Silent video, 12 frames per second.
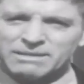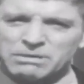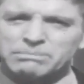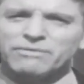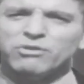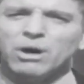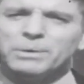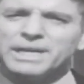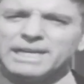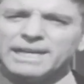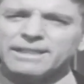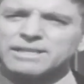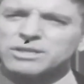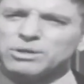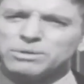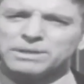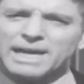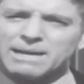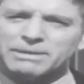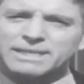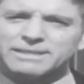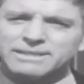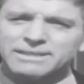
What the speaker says: But before we can end this old habit,